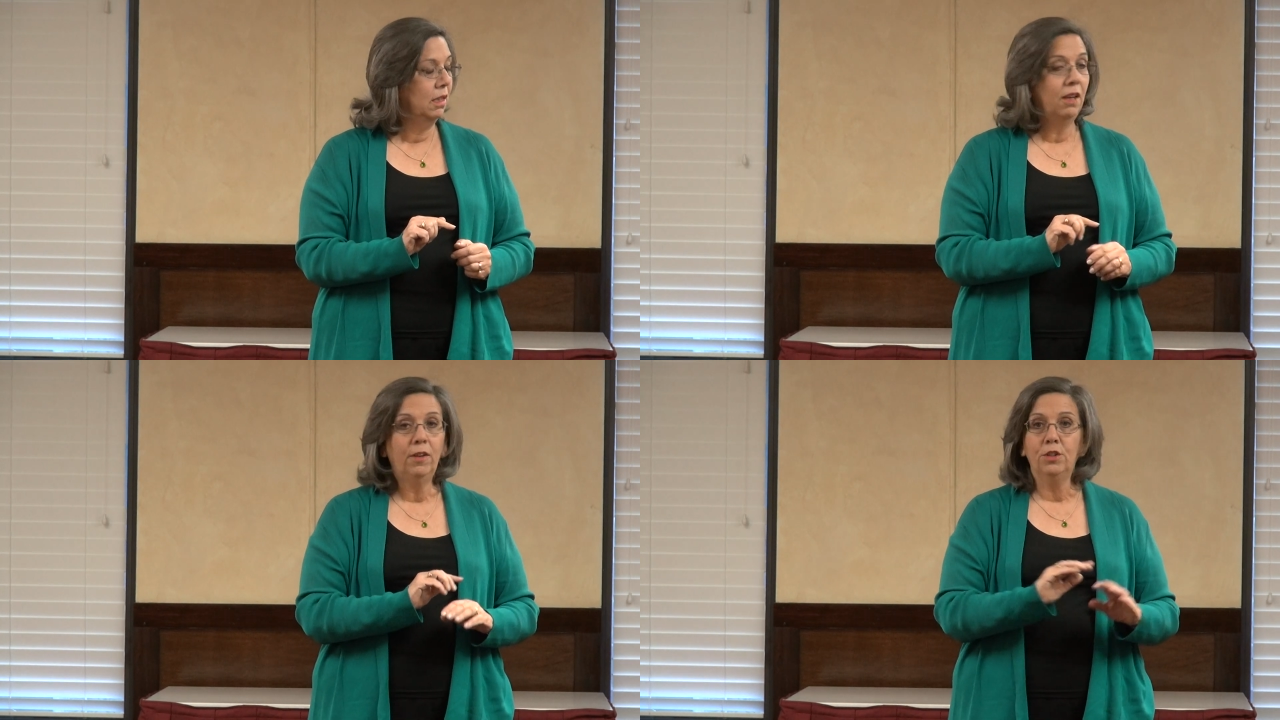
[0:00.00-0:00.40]

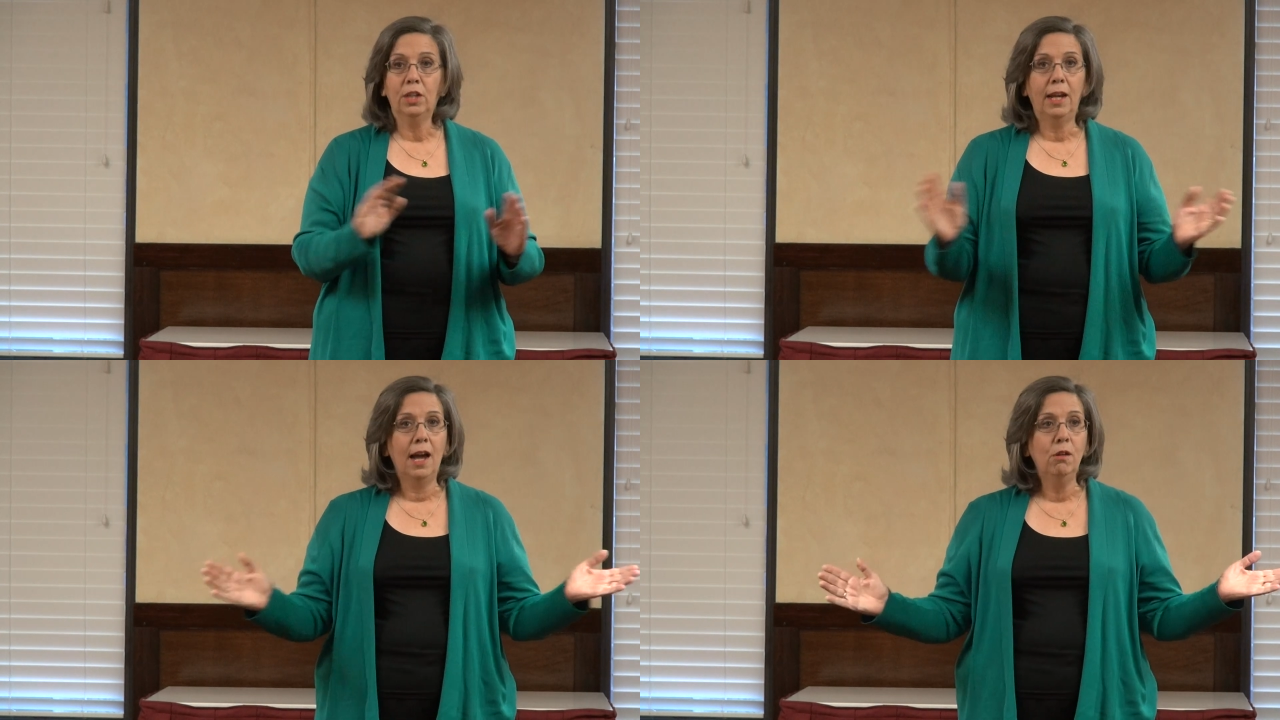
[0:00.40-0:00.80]
If I
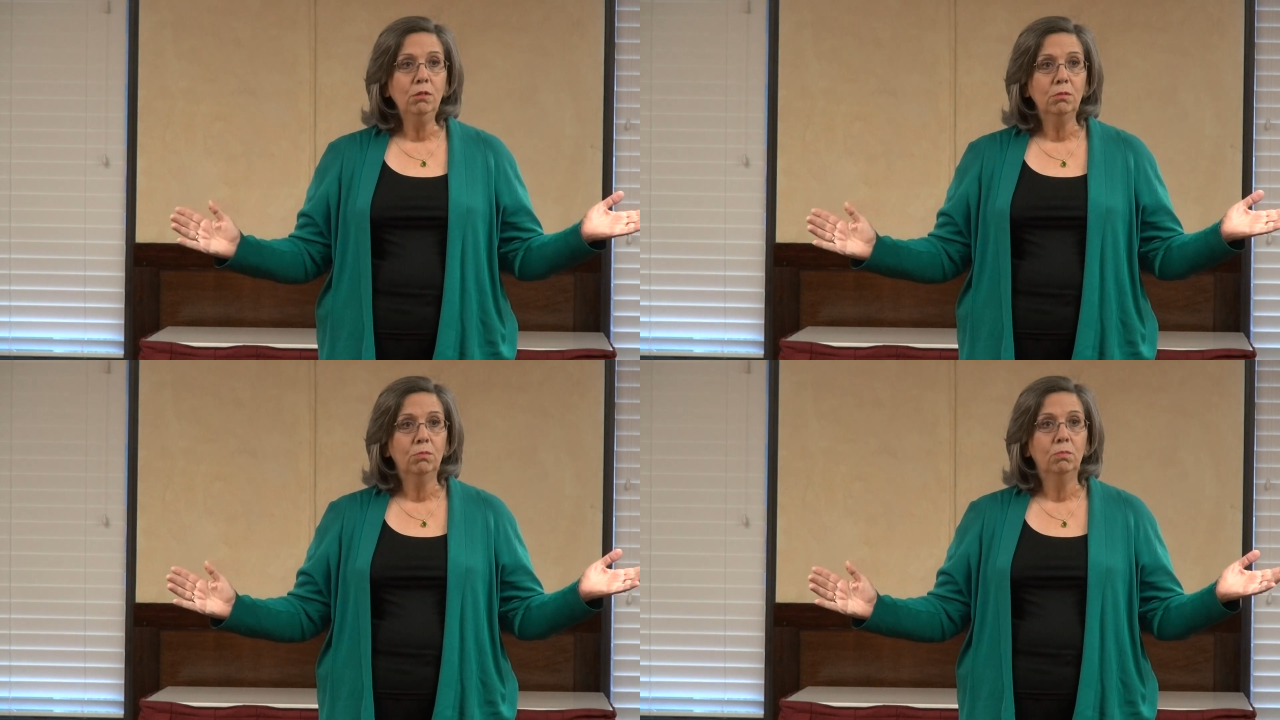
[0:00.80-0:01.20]
took it
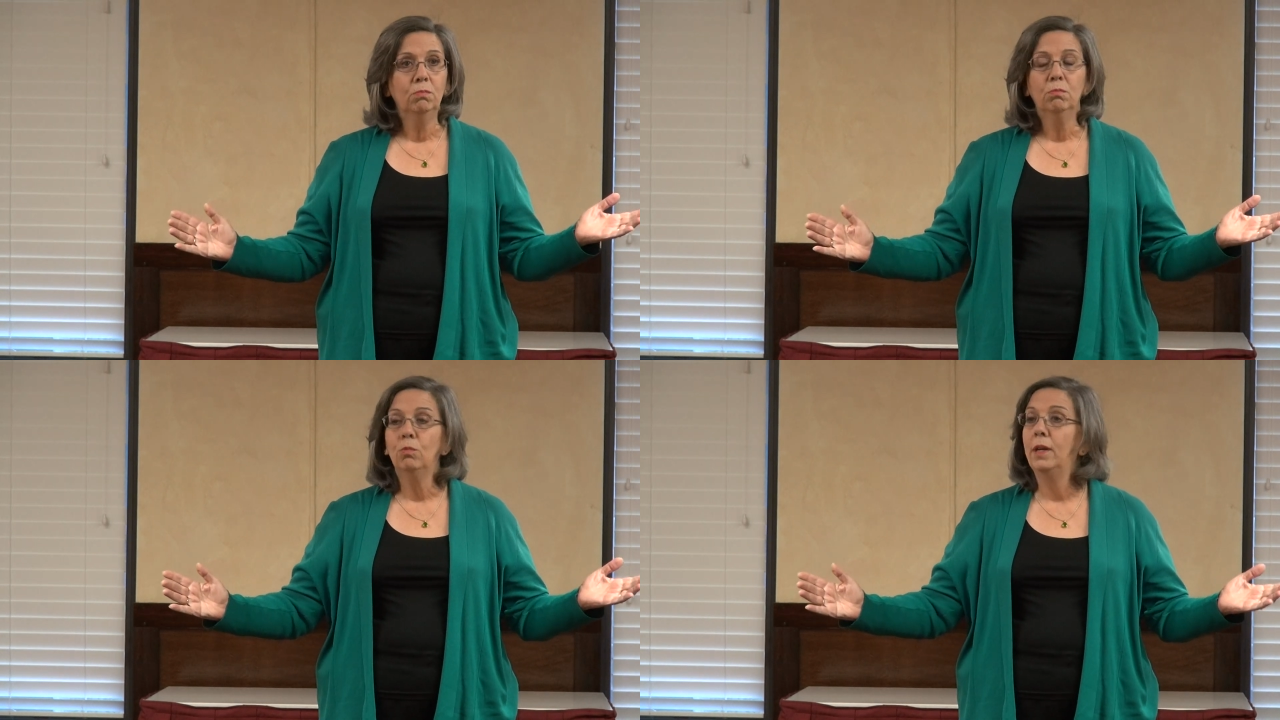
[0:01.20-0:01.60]
out,
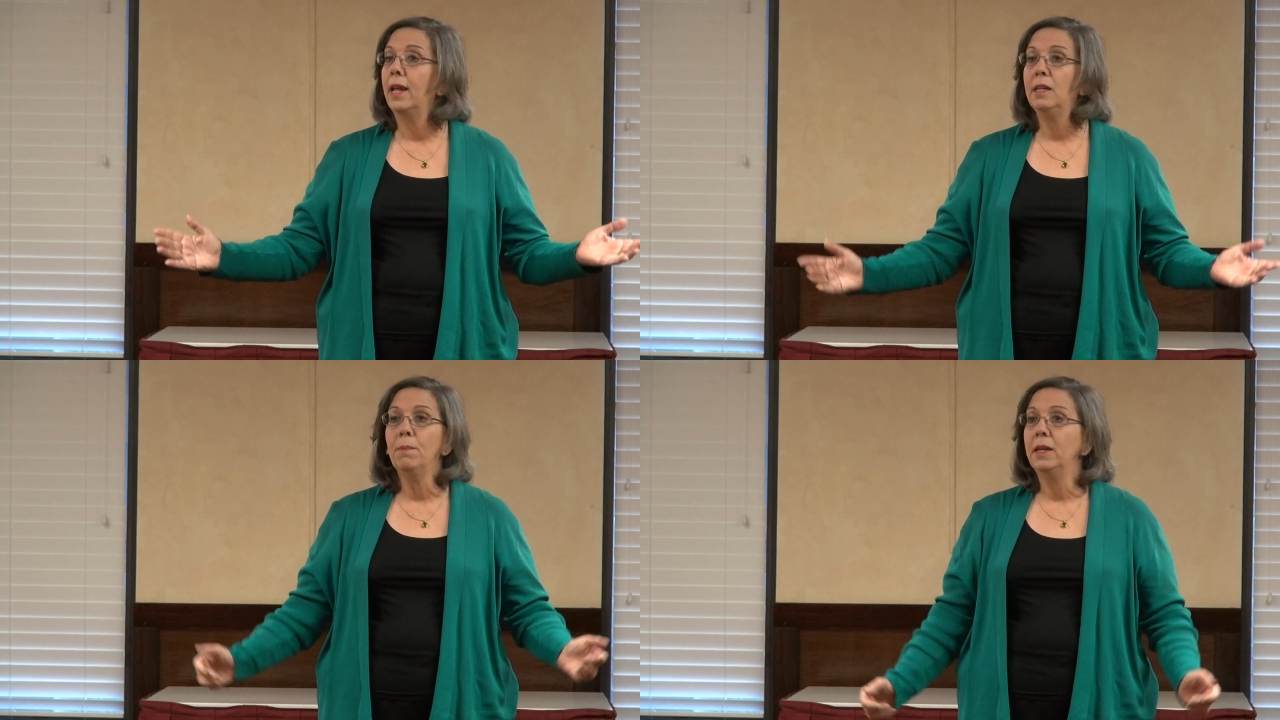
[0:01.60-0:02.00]
would
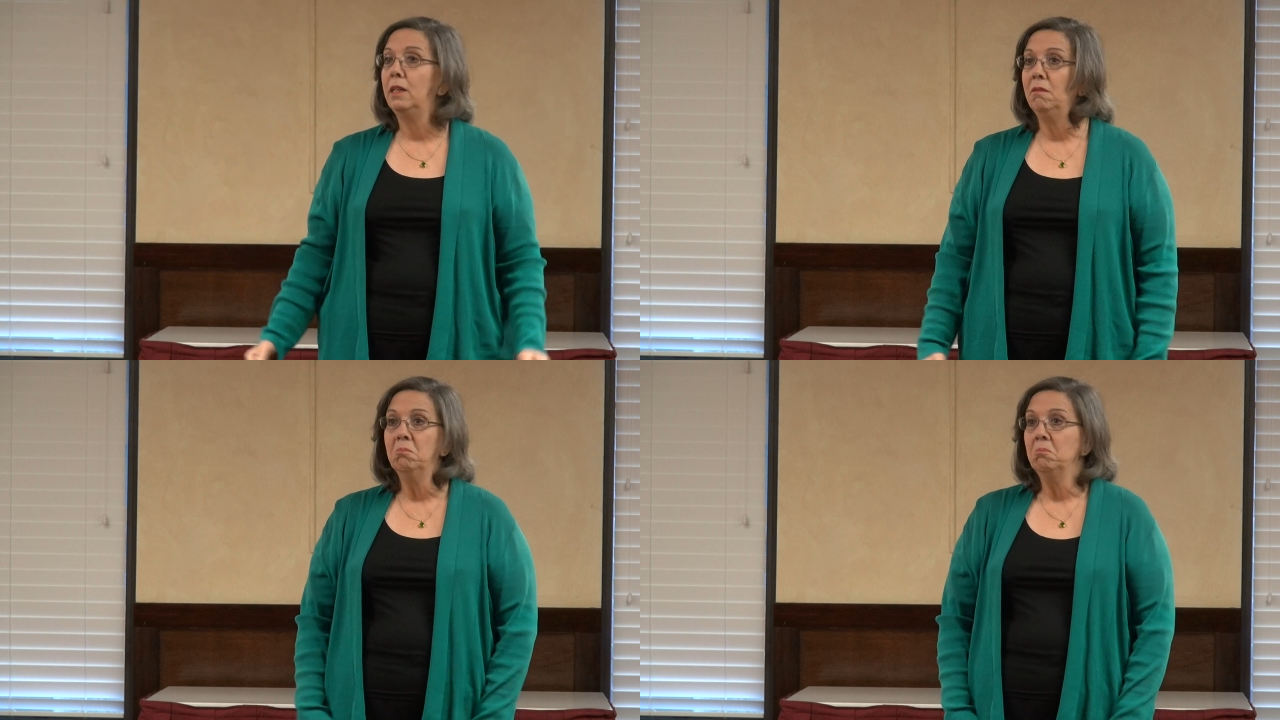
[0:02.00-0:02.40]

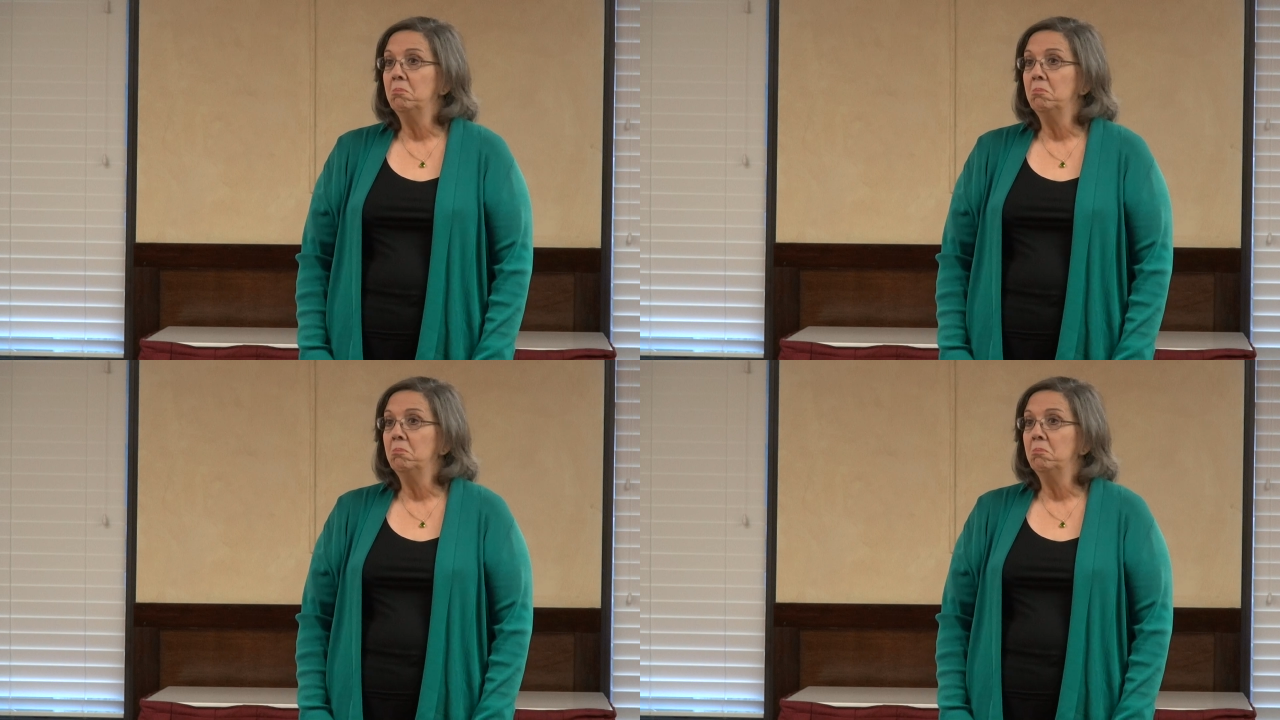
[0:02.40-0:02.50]
anybody